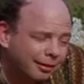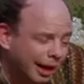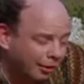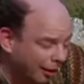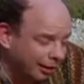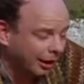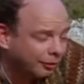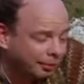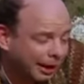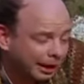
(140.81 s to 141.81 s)
Now, a
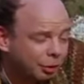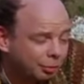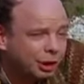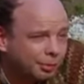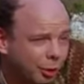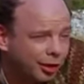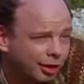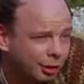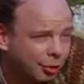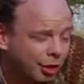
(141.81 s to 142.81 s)
clever man would put the
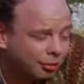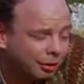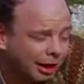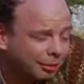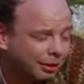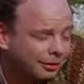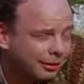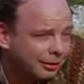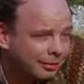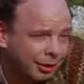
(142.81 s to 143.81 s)
poison into his own goblet,
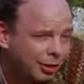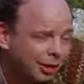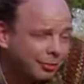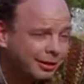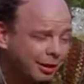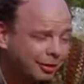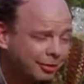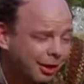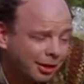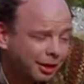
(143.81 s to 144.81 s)
because he would
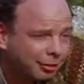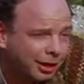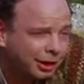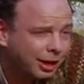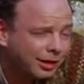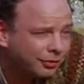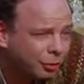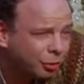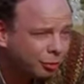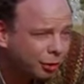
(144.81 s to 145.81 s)
know that only a great
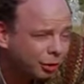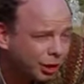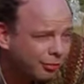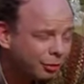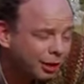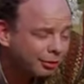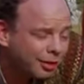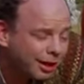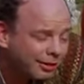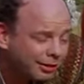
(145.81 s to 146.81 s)
fool would reach for what he
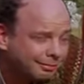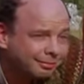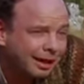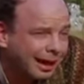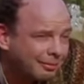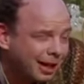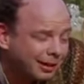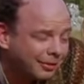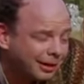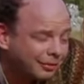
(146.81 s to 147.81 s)
was given. I am
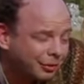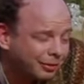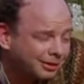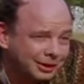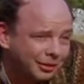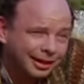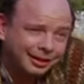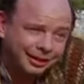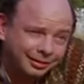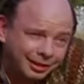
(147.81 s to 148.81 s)
not a great fool, so I
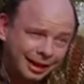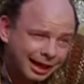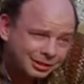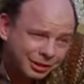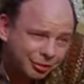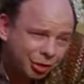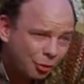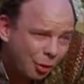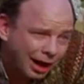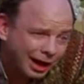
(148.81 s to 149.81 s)
can clearly not choose the
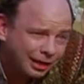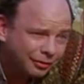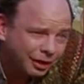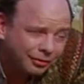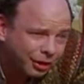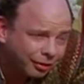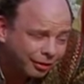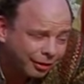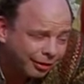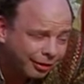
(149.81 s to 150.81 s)
wine in front of you.